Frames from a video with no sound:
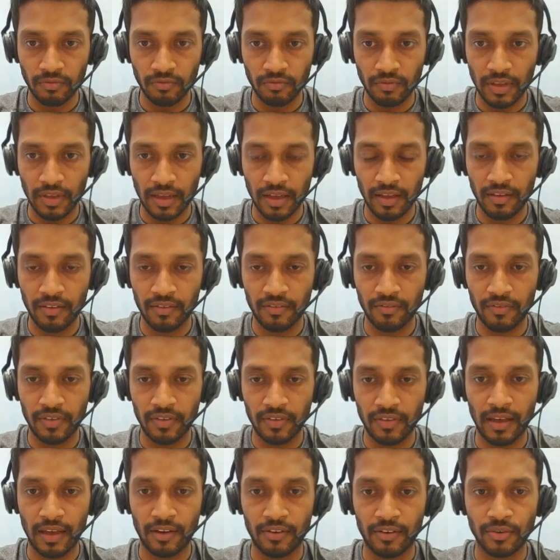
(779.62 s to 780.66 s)
where we
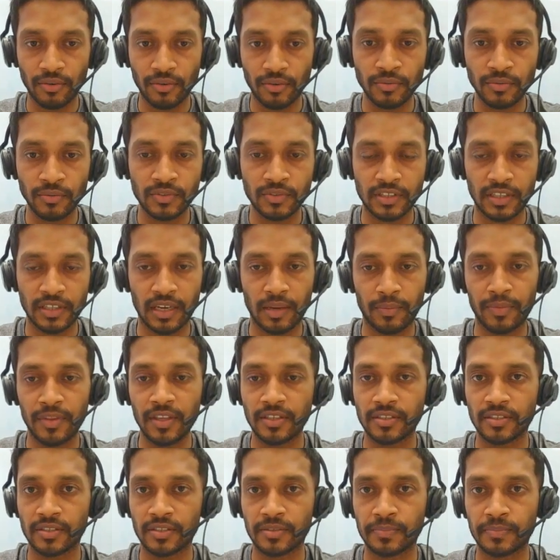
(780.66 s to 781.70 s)
have to set up
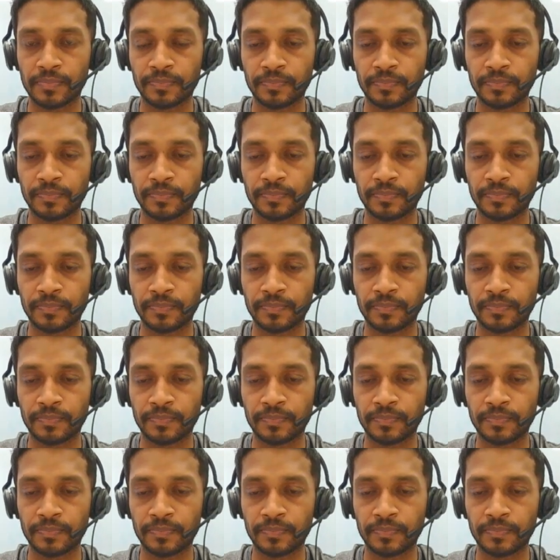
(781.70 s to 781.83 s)
this,